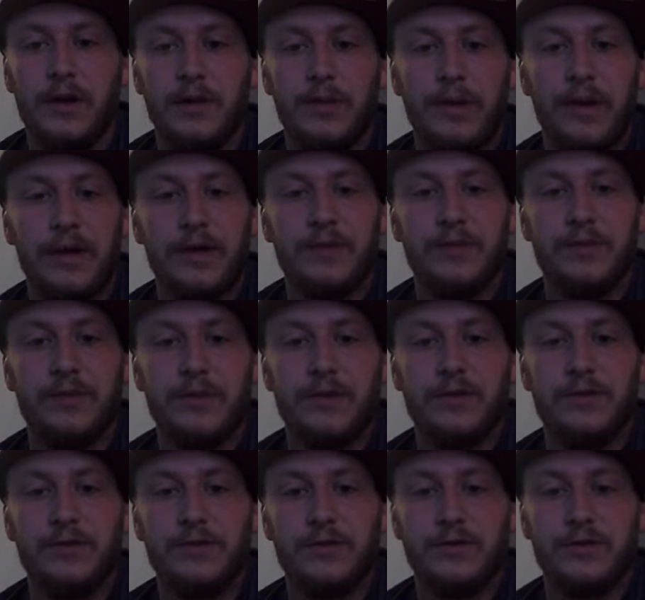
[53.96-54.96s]
My
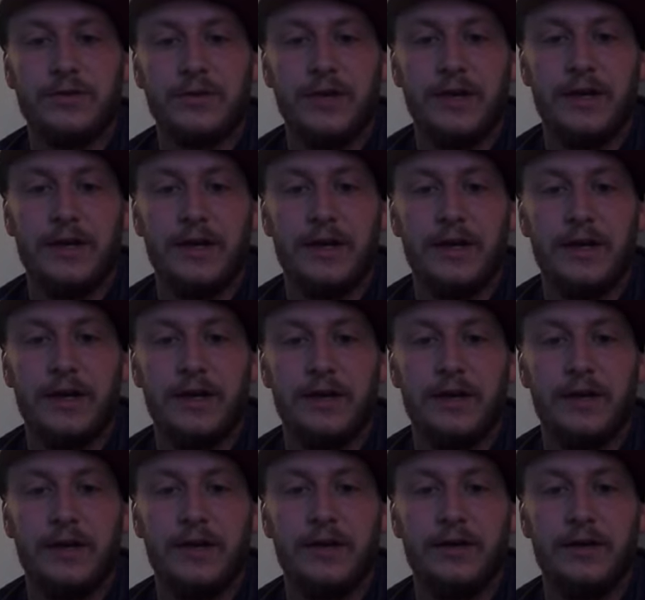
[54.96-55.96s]
experience with straight hair
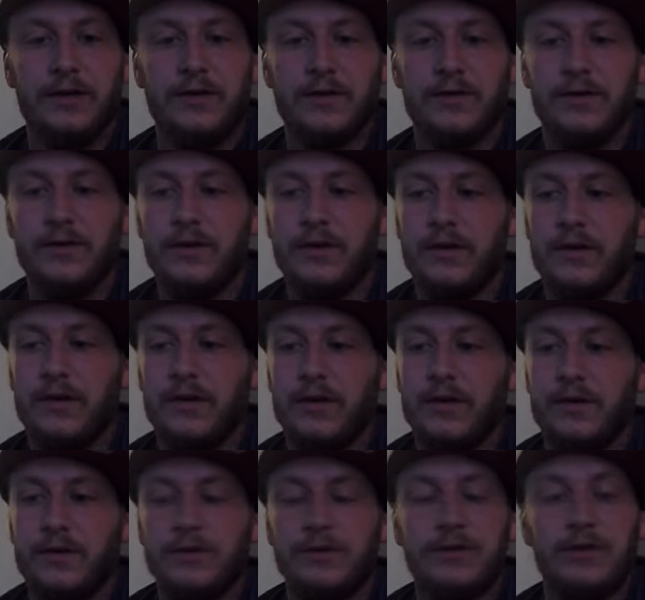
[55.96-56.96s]
is
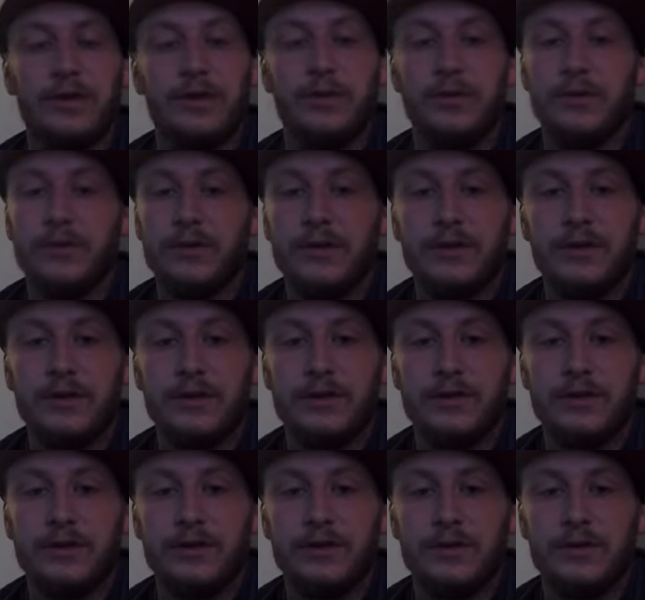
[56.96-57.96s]
shampoo and
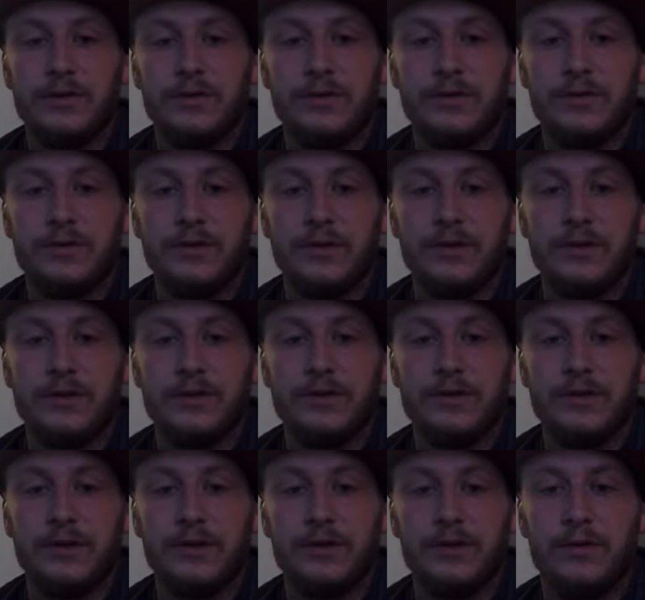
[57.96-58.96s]
condition it once a week or
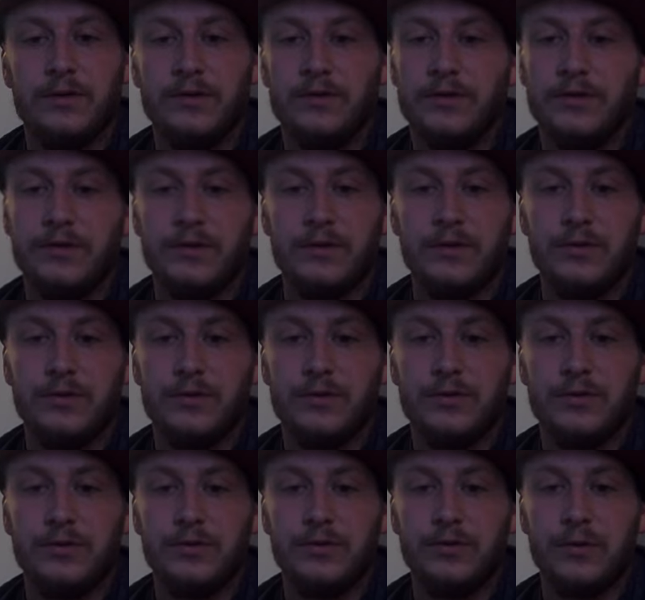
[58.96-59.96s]
so. You don't want to do it
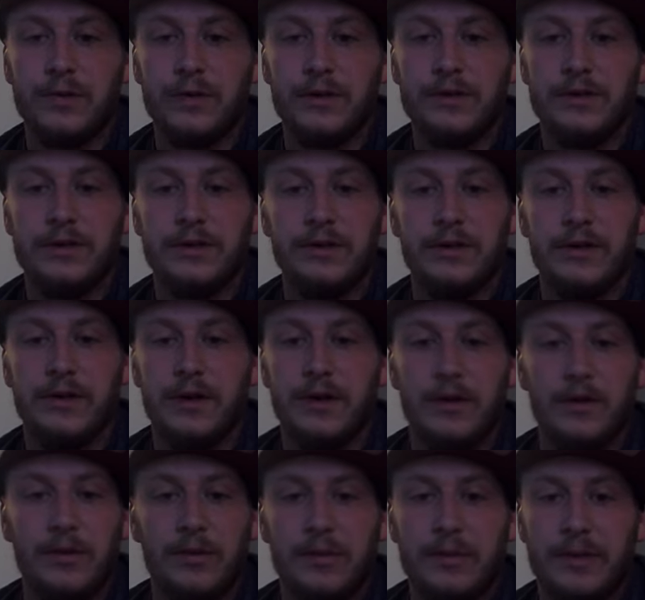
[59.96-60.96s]
too much,
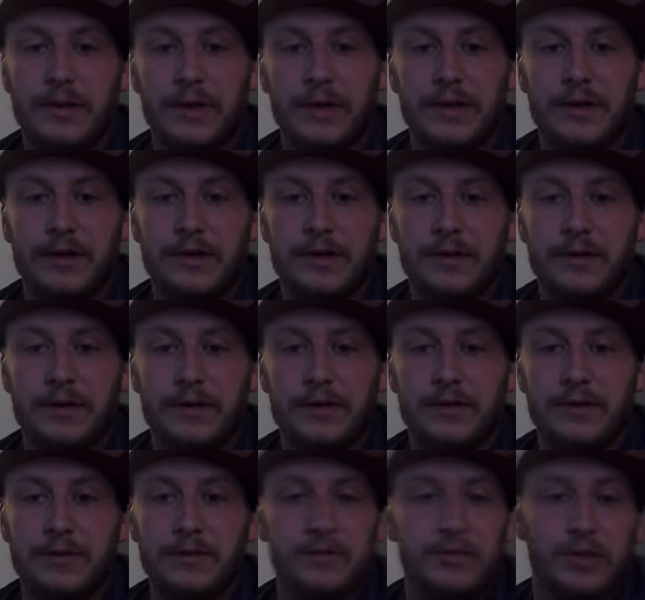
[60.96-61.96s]
but
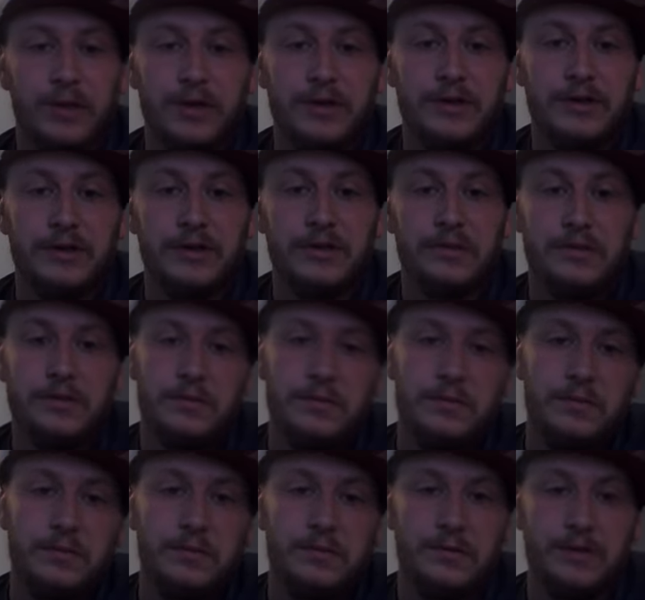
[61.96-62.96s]
brush it.
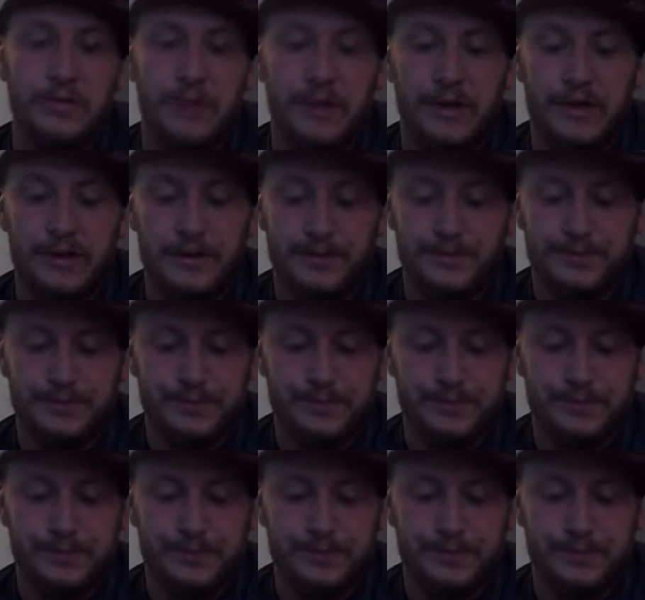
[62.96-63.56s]
That's about it.